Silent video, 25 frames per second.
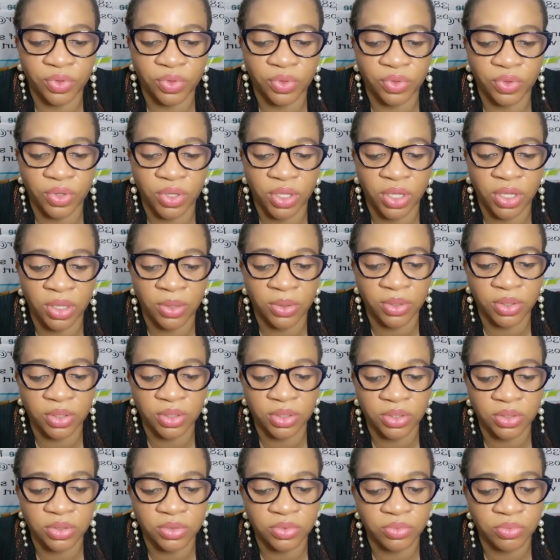a
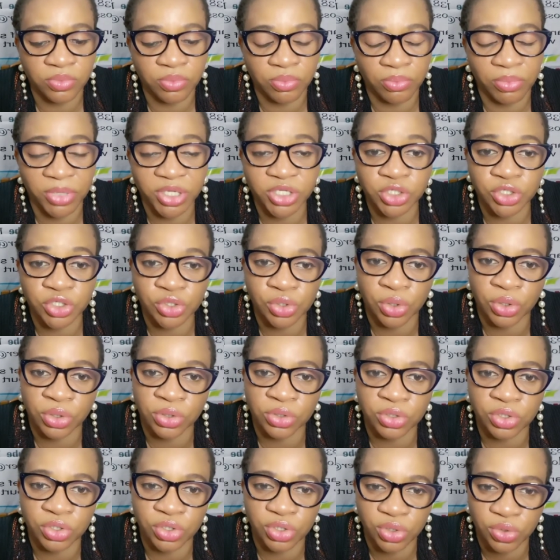mature
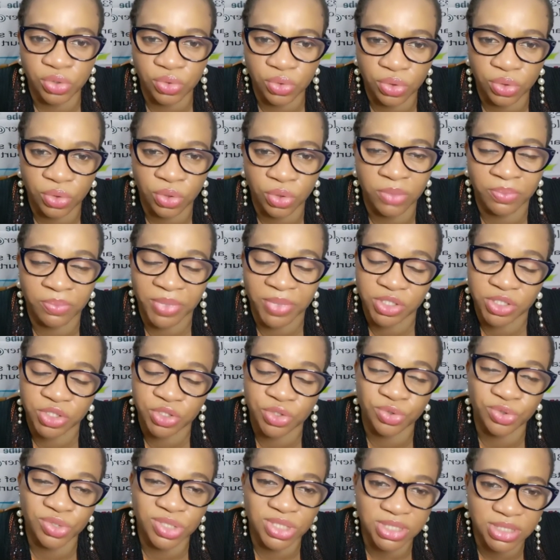youth or a
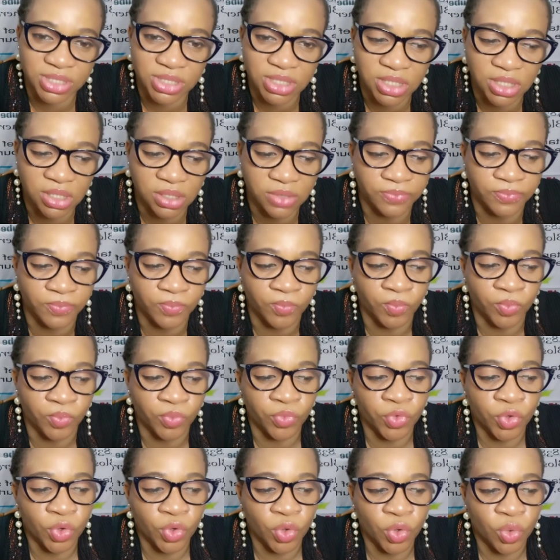mature teen
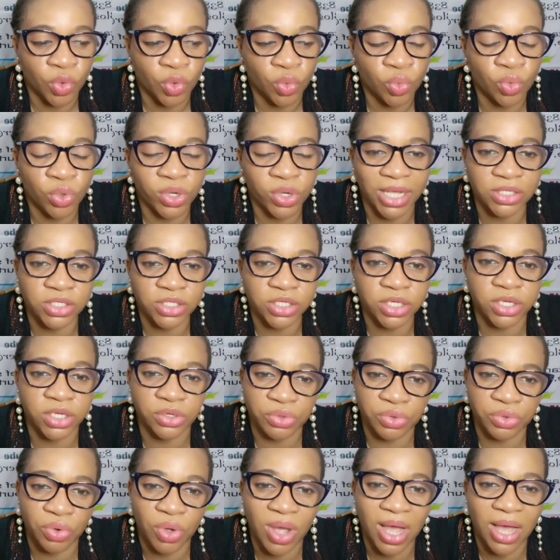would actually know
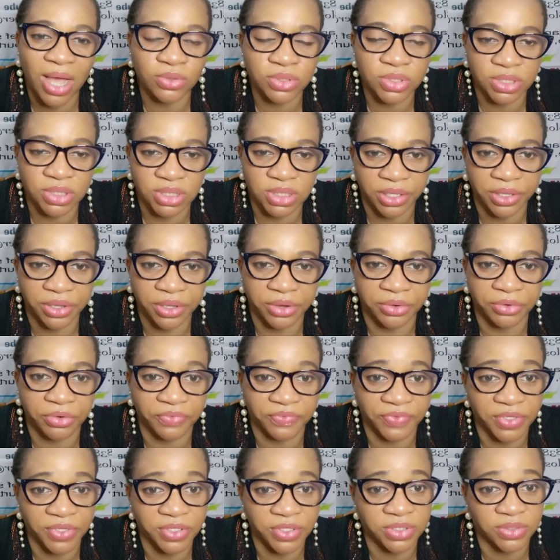how to take care of
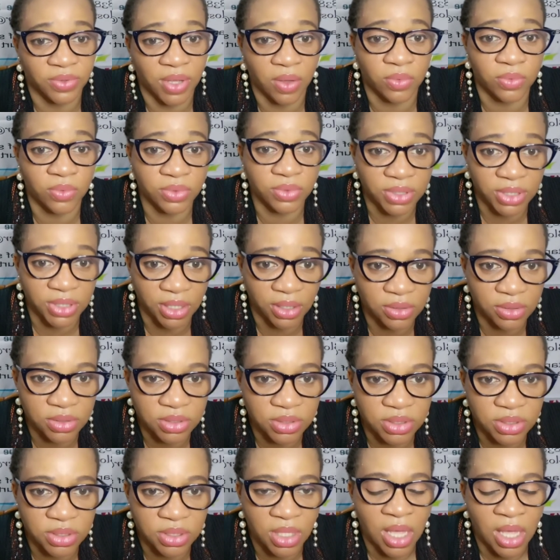his or her own
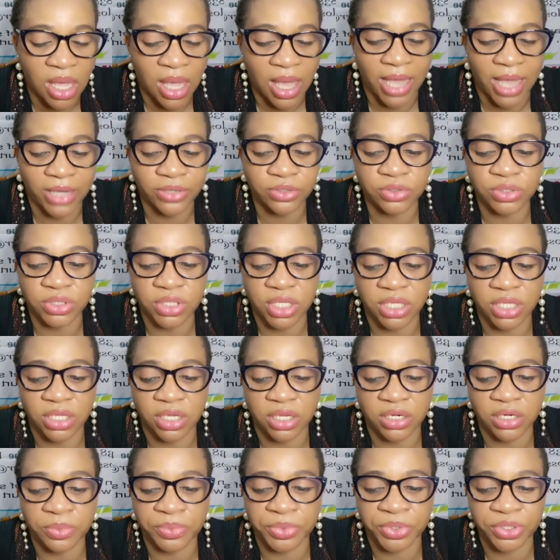things. I don't think
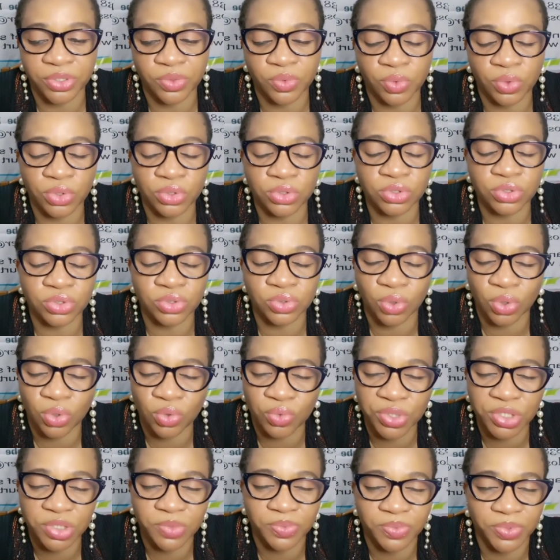anybody wants to
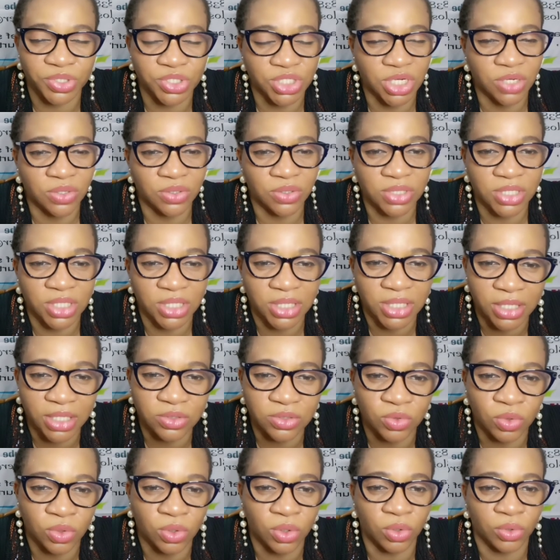always be shouted at
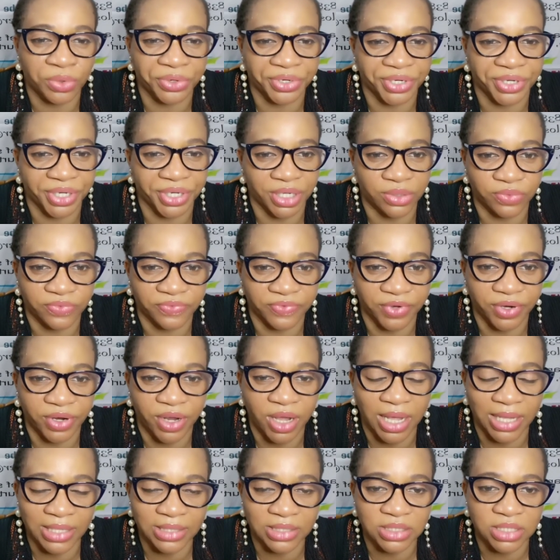or lorded over
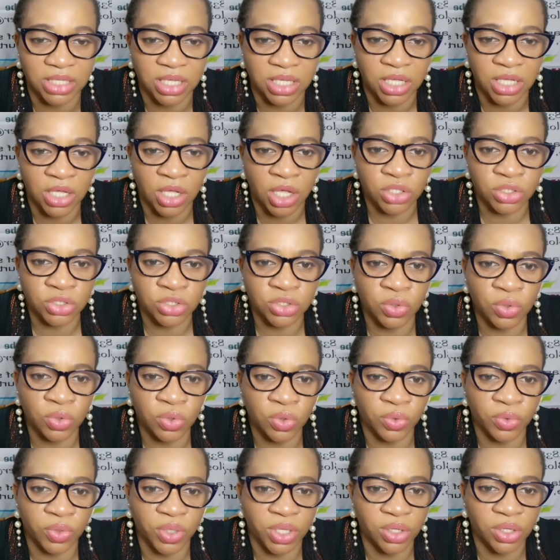at.
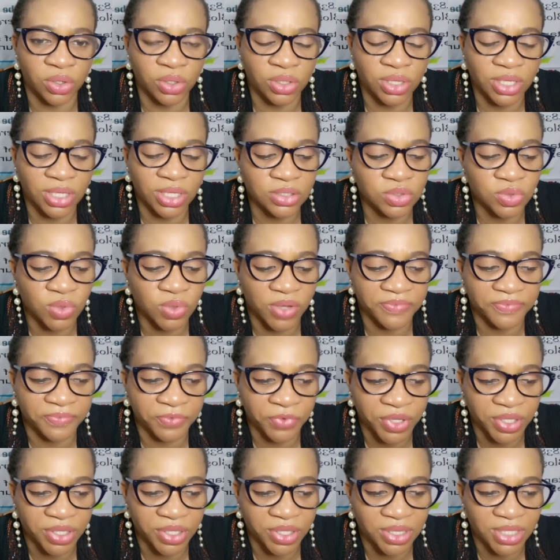So in order to
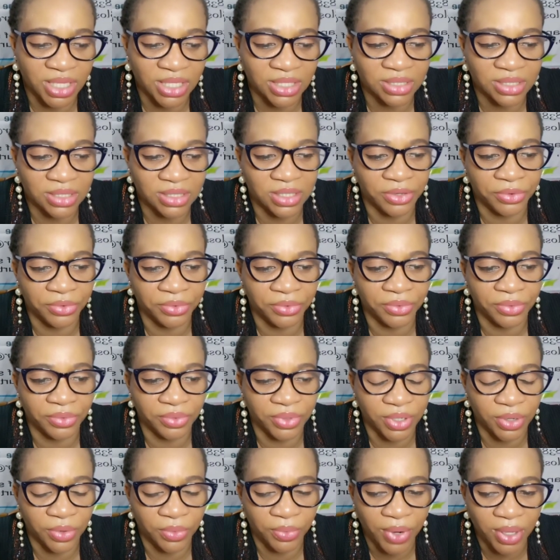avoid that,
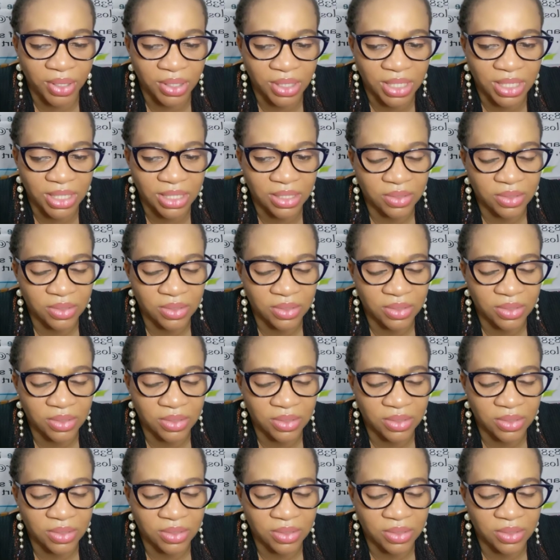they rather